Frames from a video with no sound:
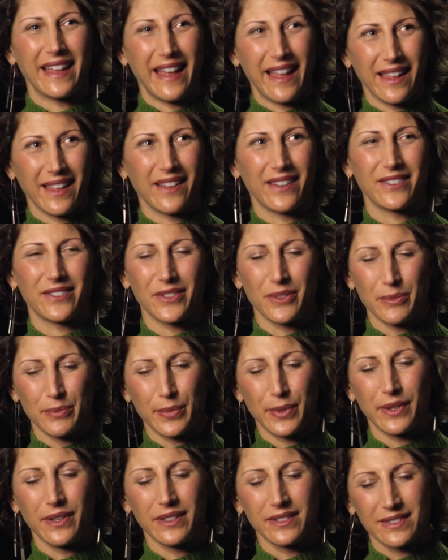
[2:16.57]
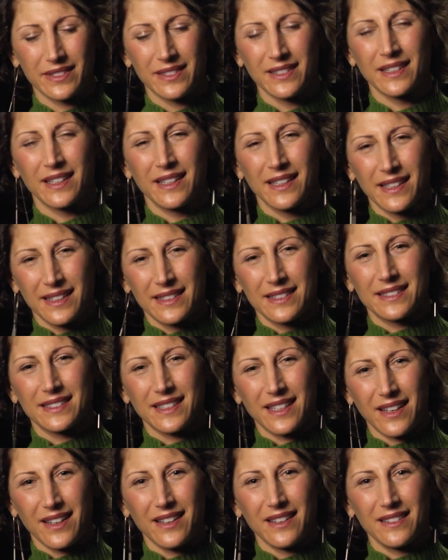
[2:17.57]
the hell out of a bull's
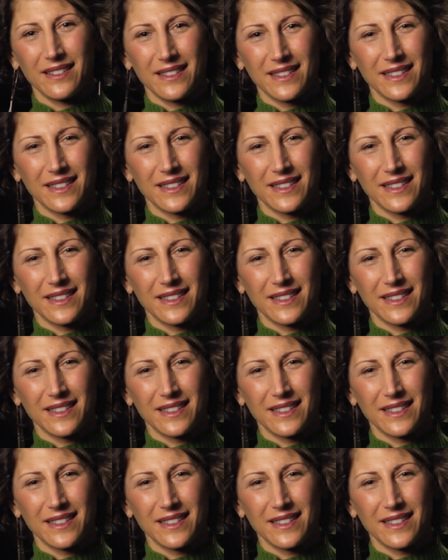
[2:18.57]
skull.